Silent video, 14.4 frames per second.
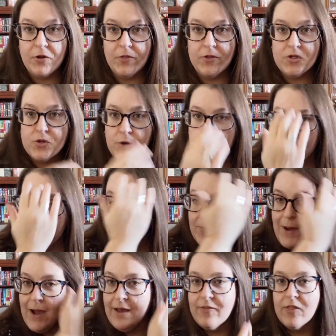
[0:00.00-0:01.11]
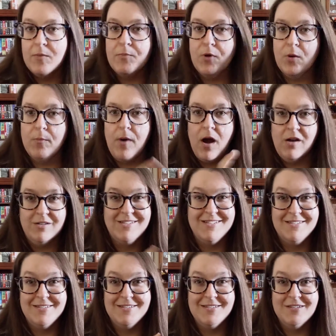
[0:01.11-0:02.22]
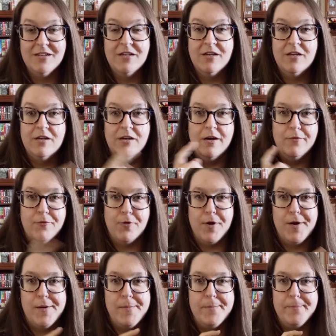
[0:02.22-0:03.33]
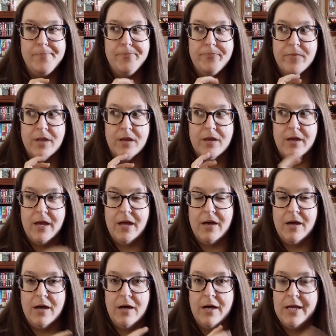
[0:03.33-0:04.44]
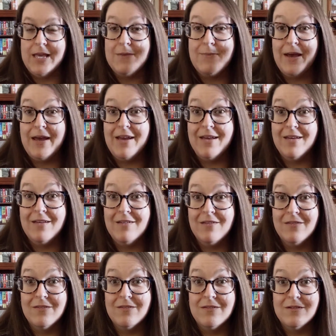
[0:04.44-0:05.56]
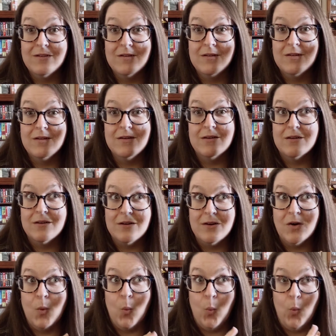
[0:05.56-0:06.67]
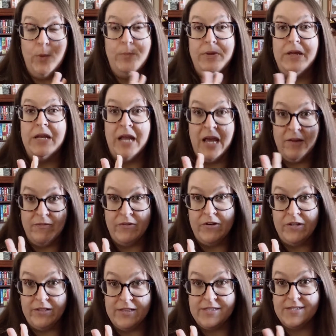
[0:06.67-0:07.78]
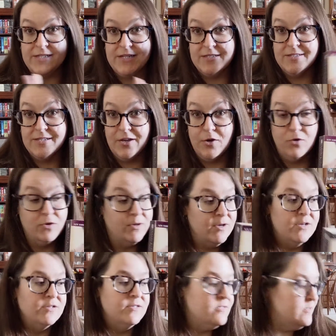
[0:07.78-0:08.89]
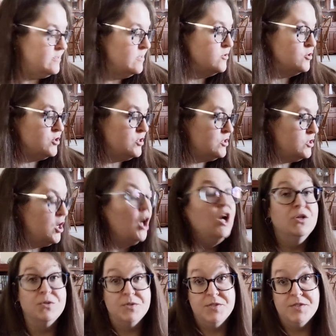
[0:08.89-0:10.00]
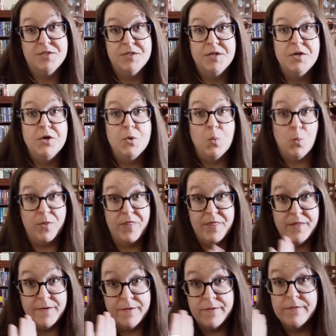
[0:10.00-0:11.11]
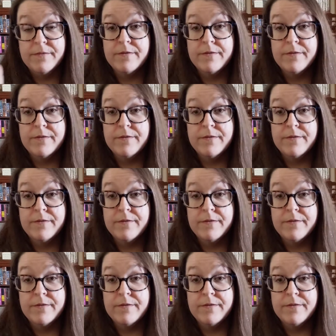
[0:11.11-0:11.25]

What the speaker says: are on the trend of buying the book boxes from eBay would be in heaven at this tent sale because there's tons with the